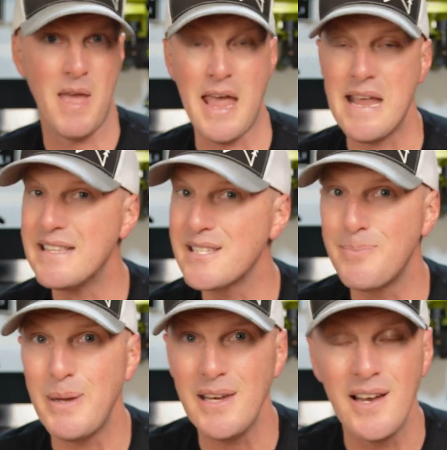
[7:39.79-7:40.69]
eight
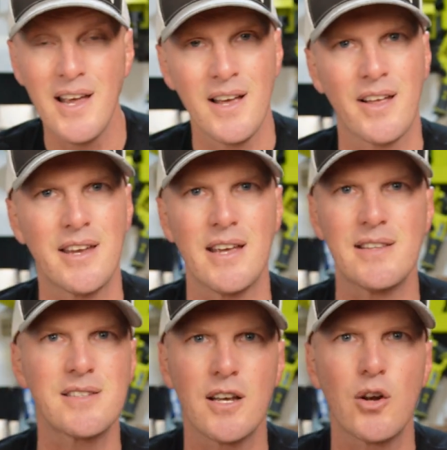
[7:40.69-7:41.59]
speed, like
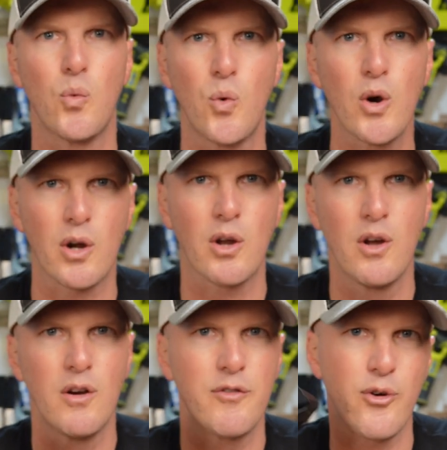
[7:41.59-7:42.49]
it's gonna work
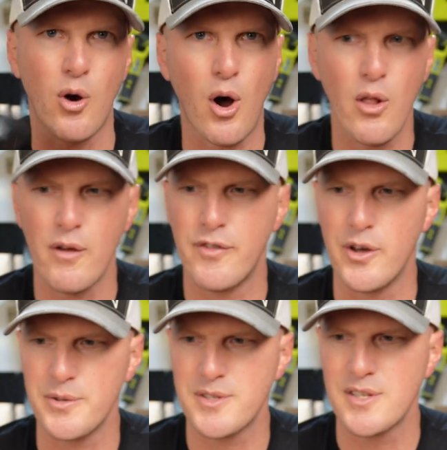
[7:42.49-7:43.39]
for all of
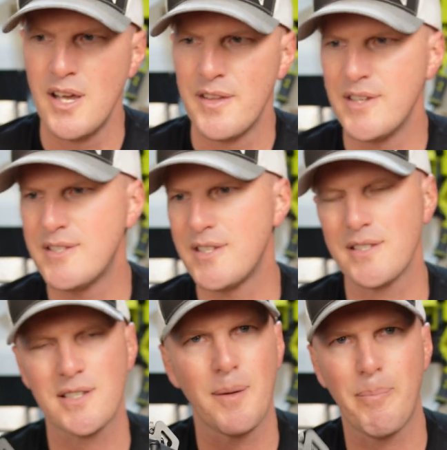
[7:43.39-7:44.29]
those. This
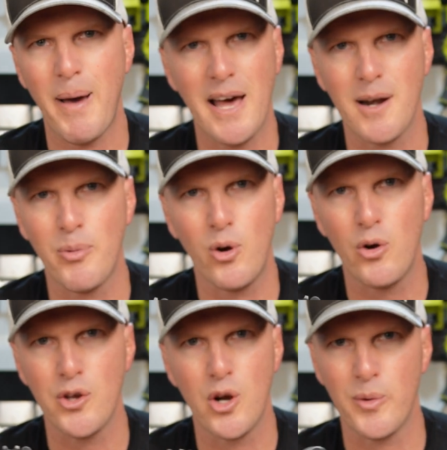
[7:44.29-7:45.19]
thing's
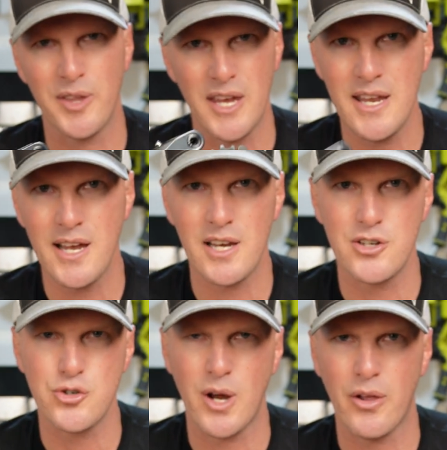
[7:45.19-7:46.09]
compatible, you know, with any kind
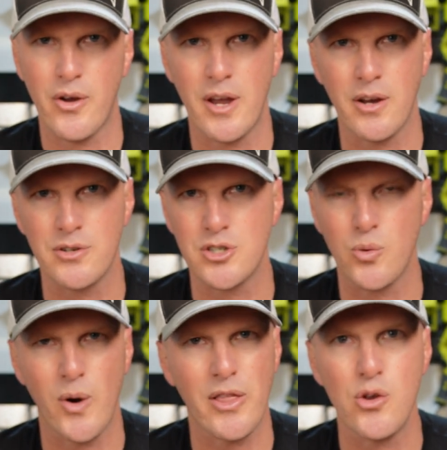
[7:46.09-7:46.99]
of derailleur hanger. So
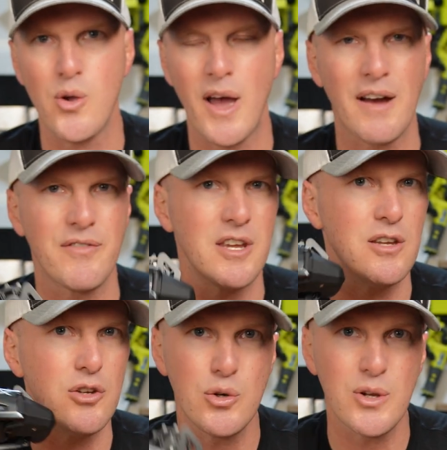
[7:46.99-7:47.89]
whether you have the
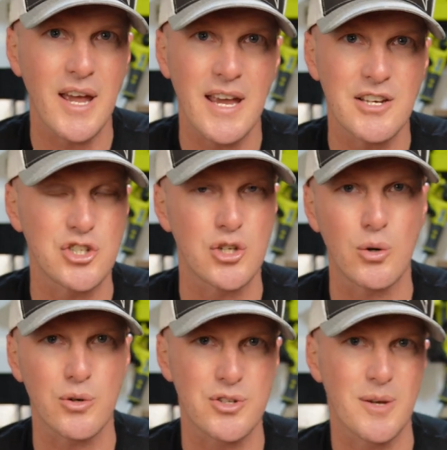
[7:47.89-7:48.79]
UDH
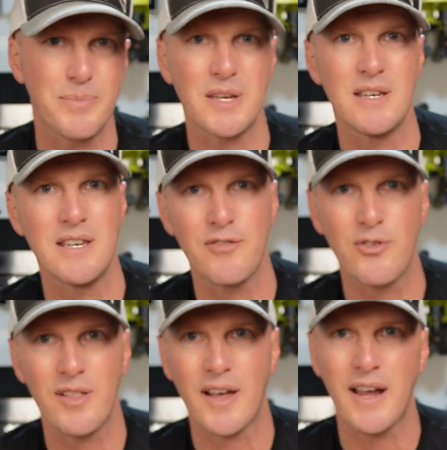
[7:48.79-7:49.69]
or something
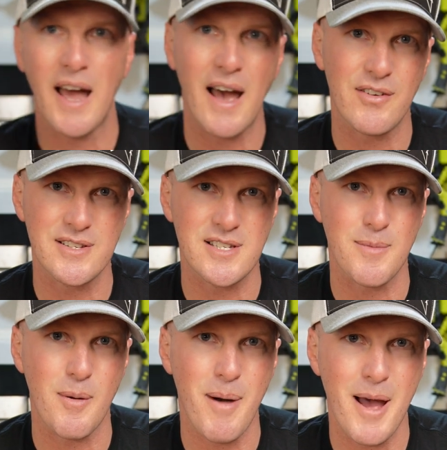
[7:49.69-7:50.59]
different like I have on
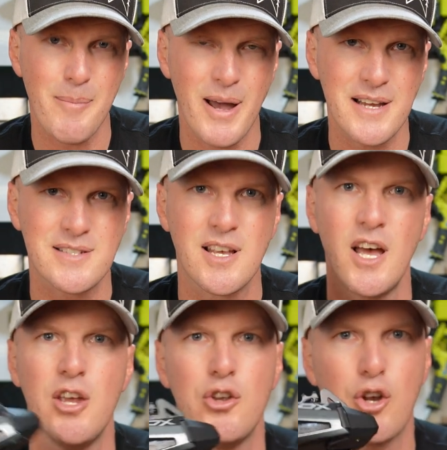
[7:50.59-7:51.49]
some of my bikes,
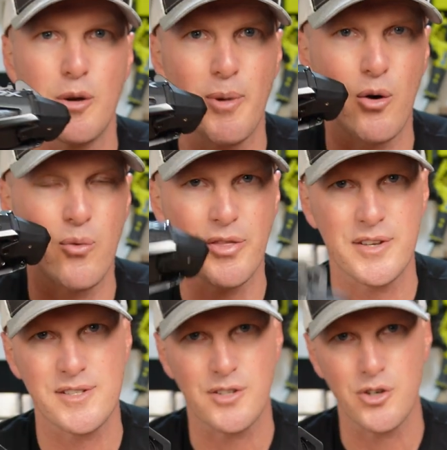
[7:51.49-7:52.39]
you're gonna be able to run
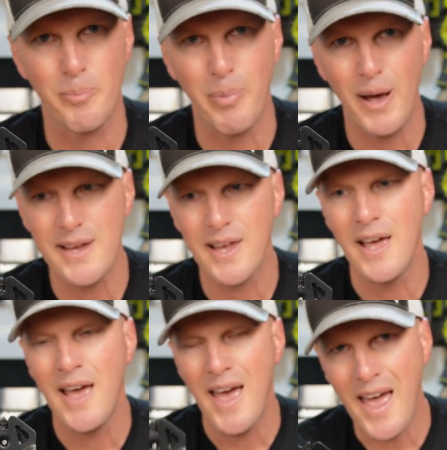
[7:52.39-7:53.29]
this on your bike.
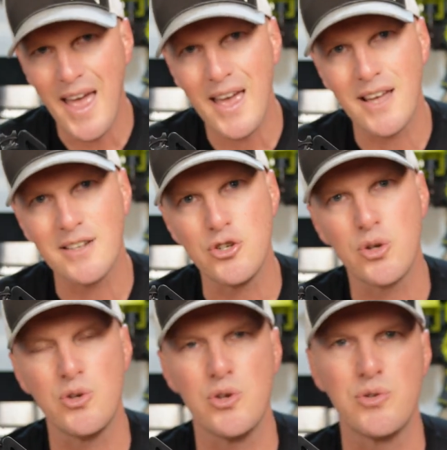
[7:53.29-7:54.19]
And you
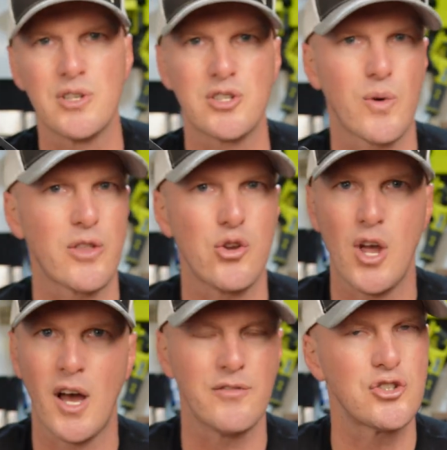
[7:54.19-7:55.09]
can use this whether you
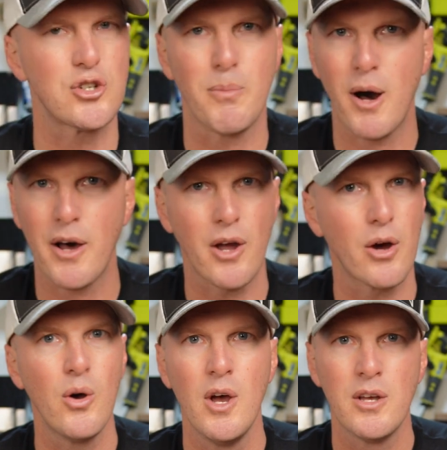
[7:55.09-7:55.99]
have
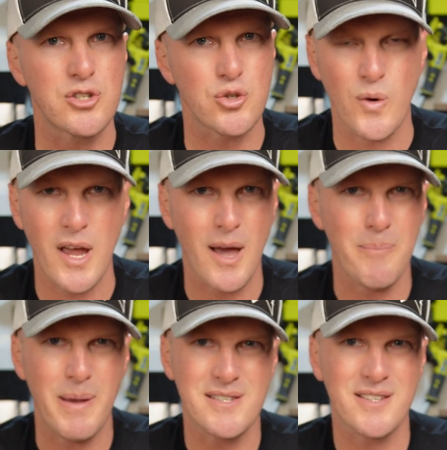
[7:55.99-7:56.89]
Shimano,
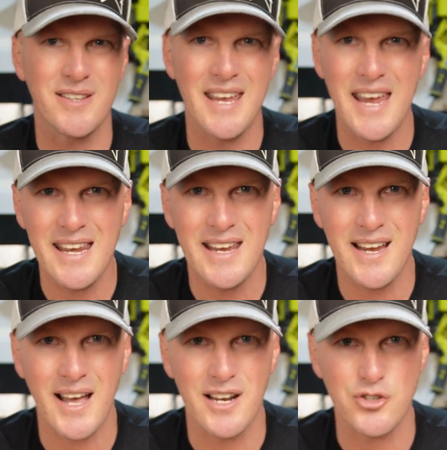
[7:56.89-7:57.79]
SRAM, basically any
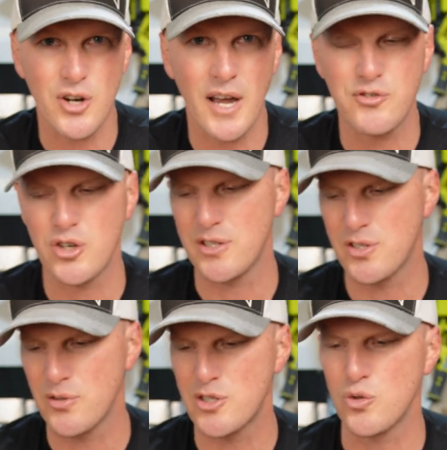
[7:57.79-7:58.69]
kind of drivetrain.
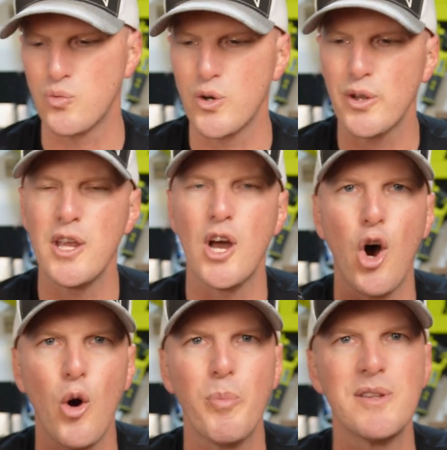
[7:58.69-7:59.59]
So this really
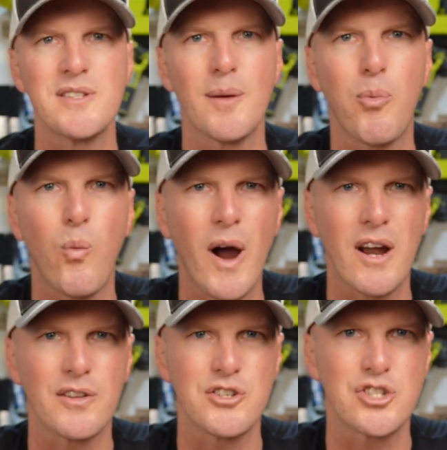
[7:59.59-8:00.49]
opens up
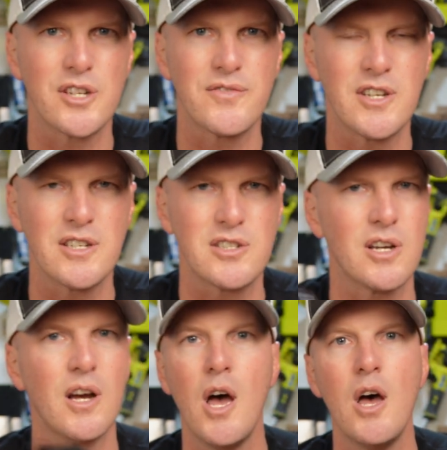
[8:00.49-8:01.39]
wireless shifting to